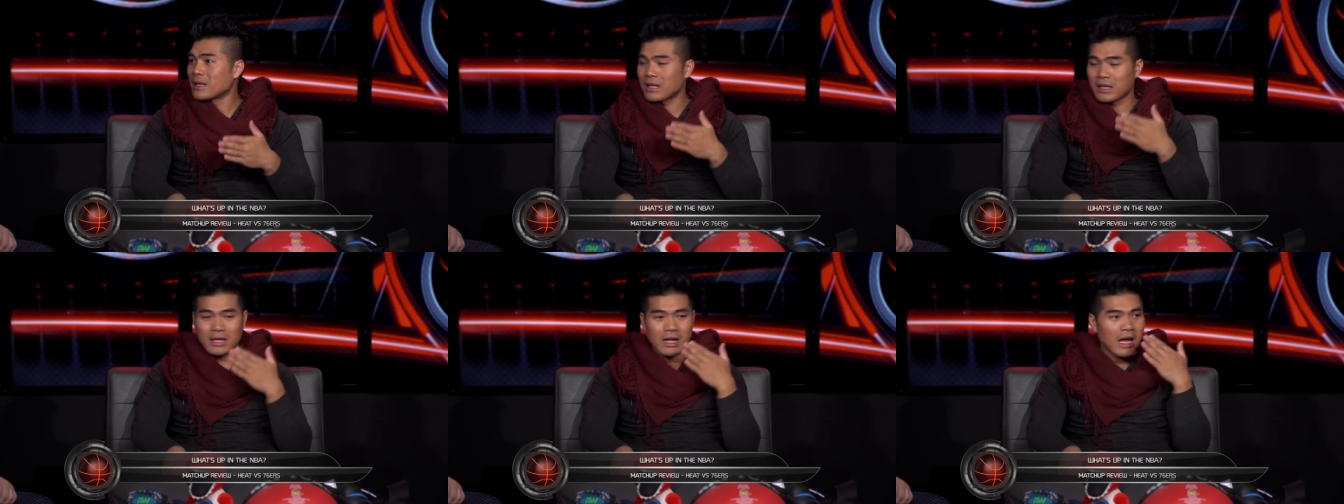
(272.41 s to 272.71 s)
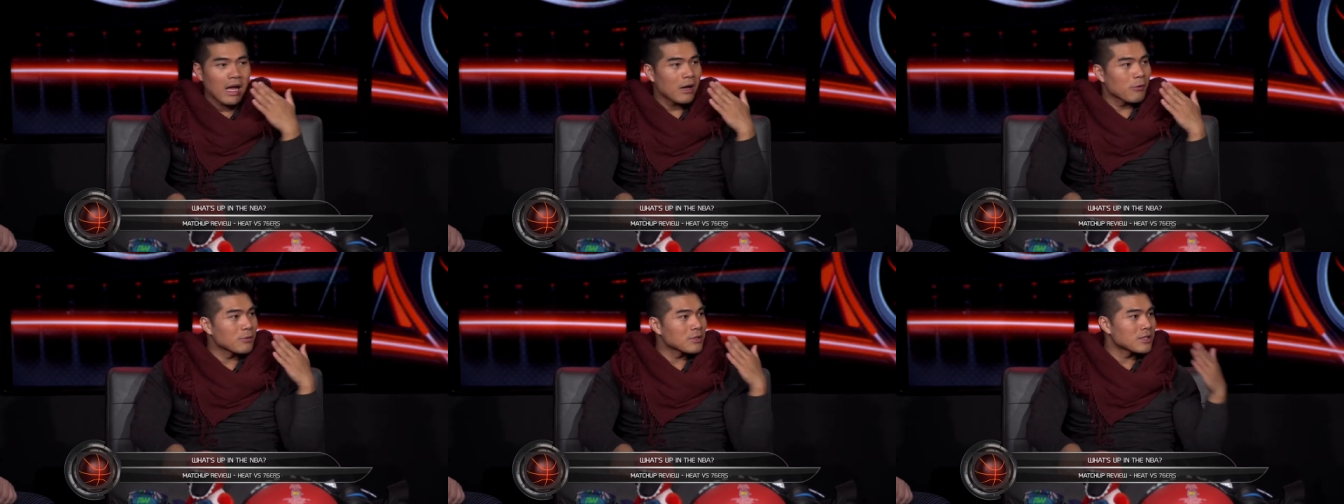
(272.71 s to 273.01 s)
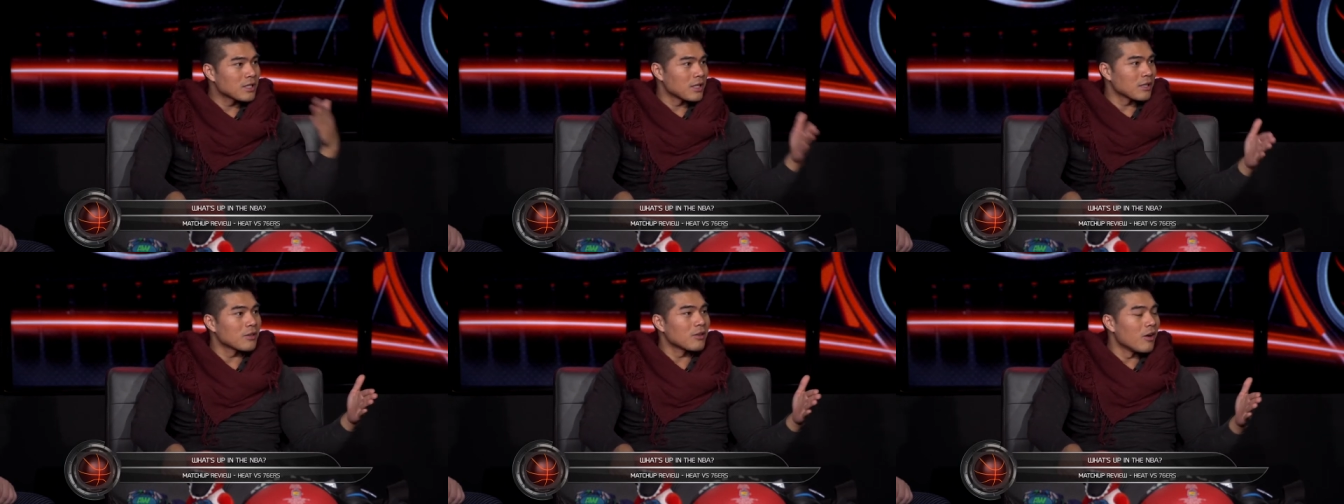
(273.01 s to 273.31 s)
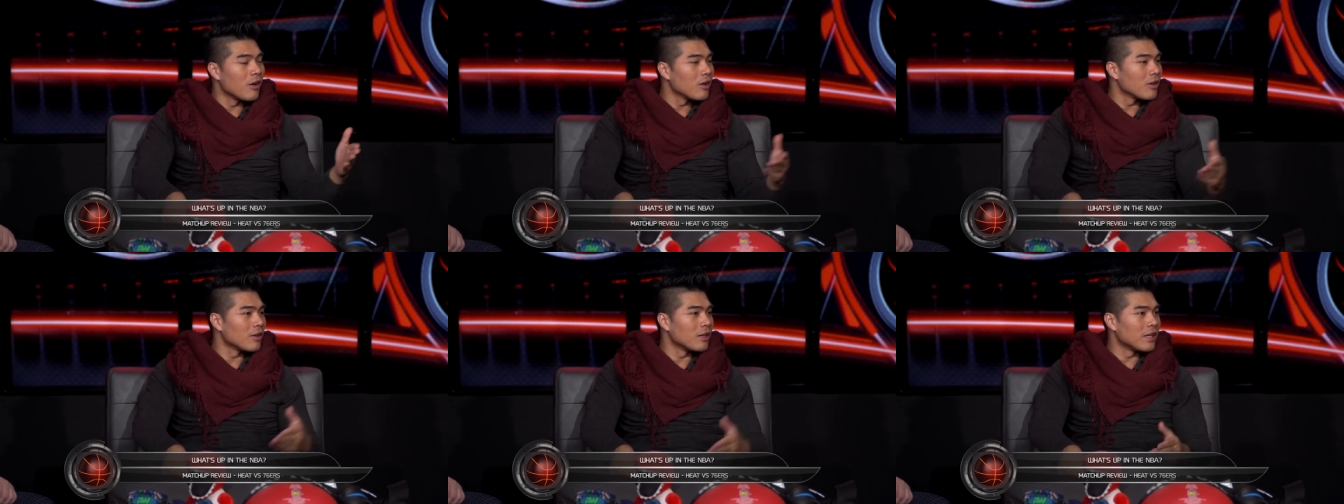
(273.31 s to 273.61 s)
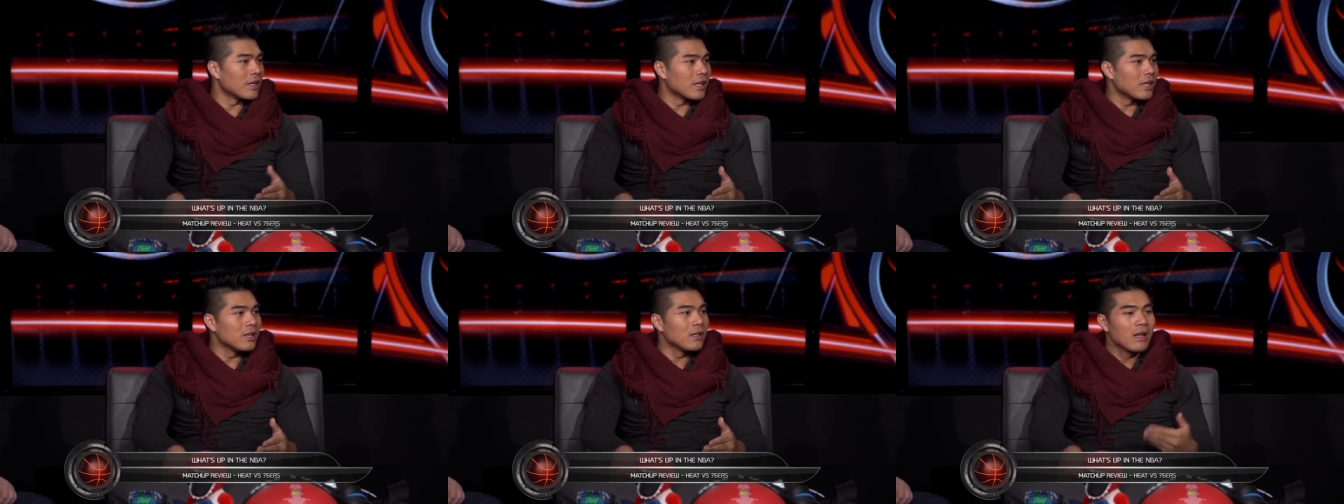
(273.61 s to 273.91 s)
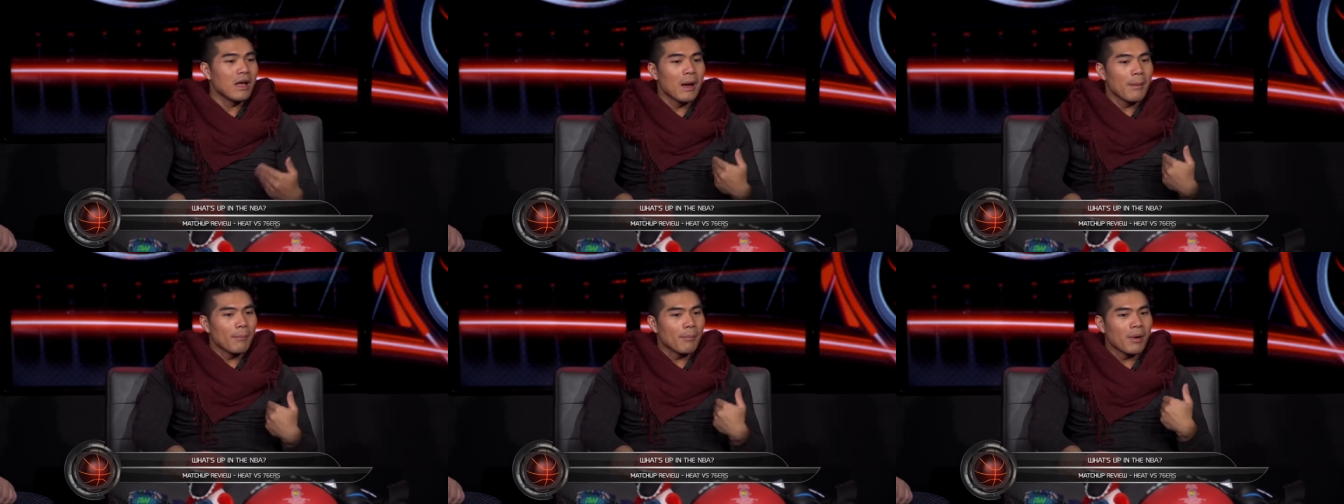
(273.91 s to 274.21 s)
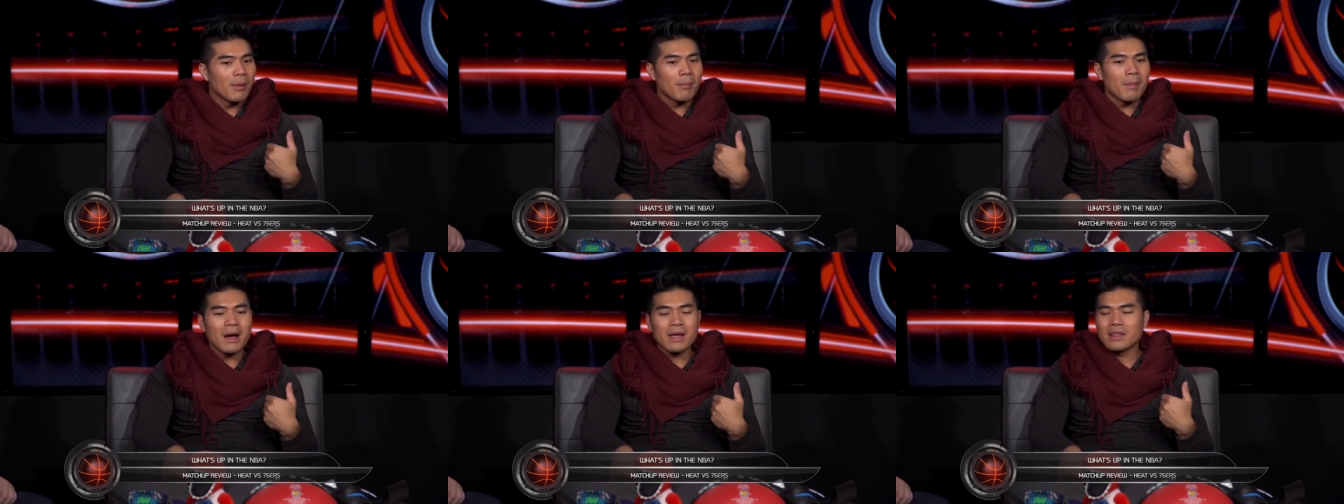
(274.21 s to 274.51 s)
Like, I was going to call it on the Heat,
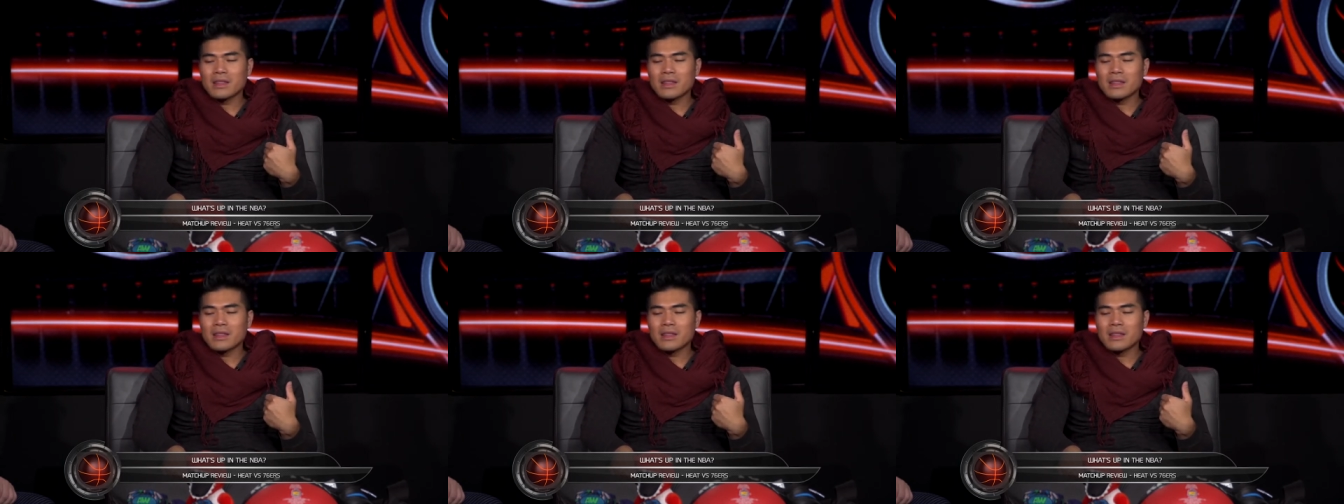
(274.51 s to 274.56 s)
but my